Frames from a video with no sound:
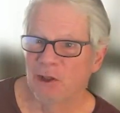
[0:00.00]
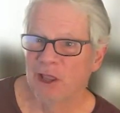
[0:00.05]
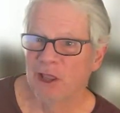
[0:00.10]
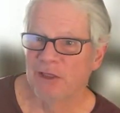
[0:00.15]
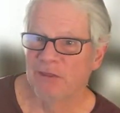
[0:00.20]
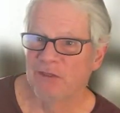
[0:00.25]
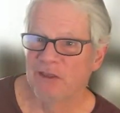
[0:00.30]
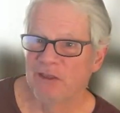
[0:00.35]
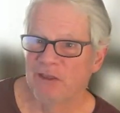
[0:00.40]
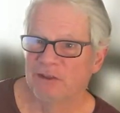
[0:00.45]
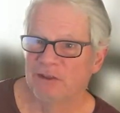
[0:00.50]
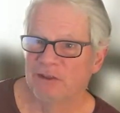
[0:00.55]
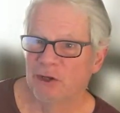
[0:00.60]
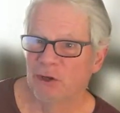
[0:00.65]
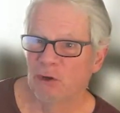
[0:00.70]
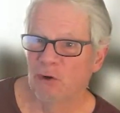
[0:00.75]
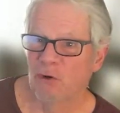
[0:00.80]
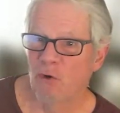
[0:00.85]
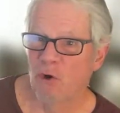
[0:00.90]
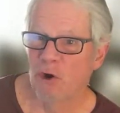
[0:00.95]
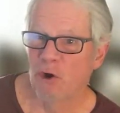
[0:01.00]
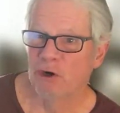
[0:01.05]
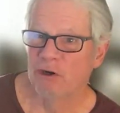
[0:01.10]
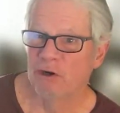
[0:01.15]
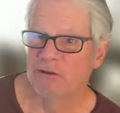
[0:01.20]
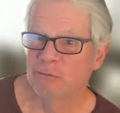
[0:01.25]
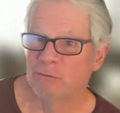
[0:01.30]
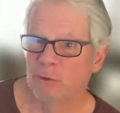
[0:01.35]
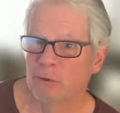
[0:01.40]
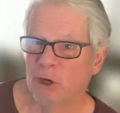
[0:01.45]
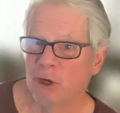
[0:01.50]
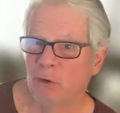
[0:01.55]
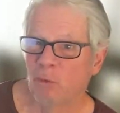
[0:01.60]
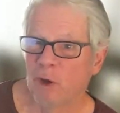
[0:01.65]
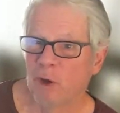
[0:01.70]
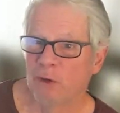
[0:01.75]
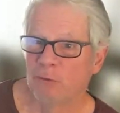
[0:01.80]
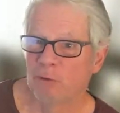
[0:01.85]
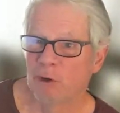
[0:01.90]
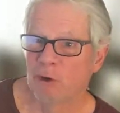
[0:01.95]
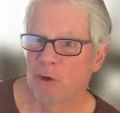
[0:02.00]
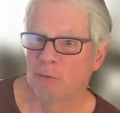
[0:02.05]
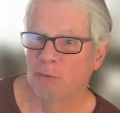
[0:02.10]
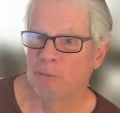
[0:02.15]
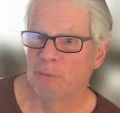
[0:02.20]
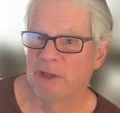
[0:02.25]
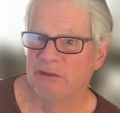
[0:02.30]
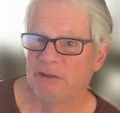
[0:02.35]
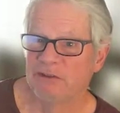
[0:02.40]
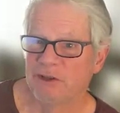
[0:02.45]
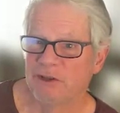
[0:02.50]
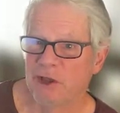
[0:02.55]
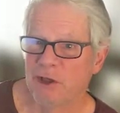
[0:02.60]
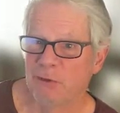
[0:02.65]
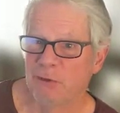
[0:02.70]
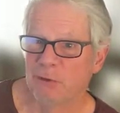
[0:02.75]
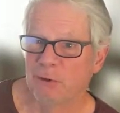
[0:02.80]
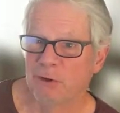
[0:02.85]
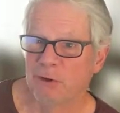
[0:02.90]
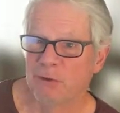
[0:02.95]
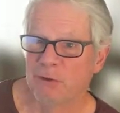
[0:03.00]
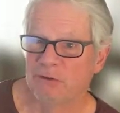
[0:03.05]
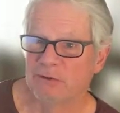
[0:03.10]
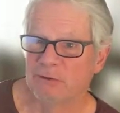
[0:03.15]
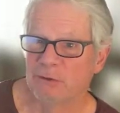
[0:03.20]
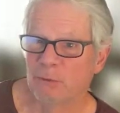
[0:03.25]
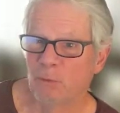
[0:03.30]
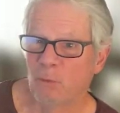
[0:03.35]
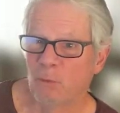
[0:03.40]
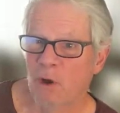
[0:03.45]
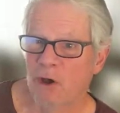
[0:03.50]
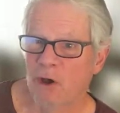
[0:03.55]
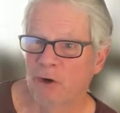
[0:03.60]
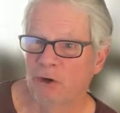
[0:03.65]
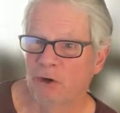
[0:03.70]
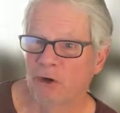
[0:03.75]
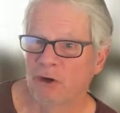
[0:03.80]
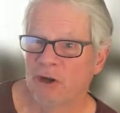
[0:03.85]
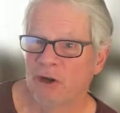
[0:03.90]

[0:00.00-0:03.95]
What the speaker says: like these little corners where one road meets another and there's a water,